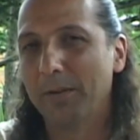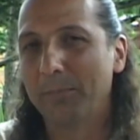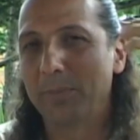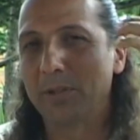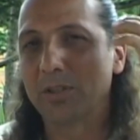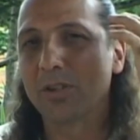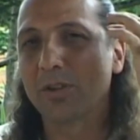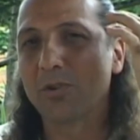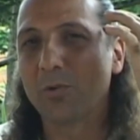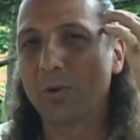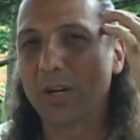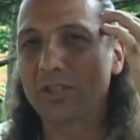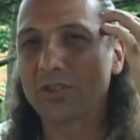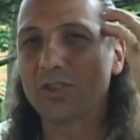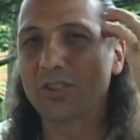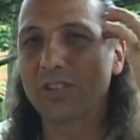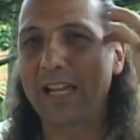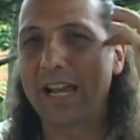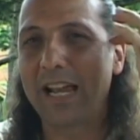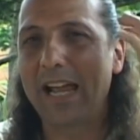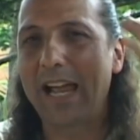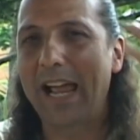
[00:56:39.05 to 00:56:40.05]
But the
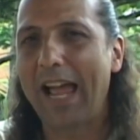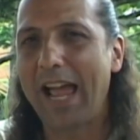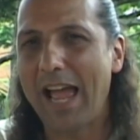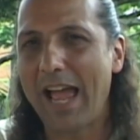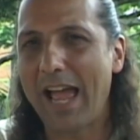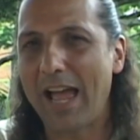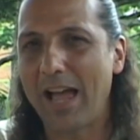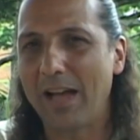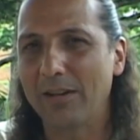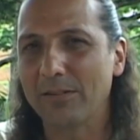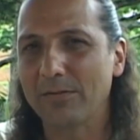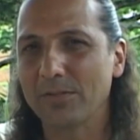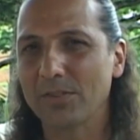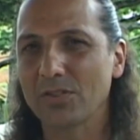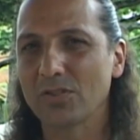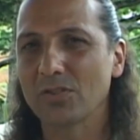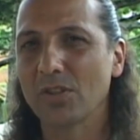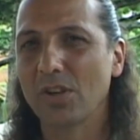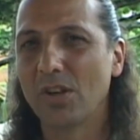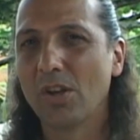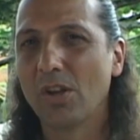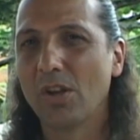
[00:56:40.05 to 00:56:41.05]
question I have
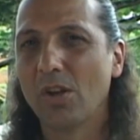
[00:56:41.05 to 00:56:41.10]
is,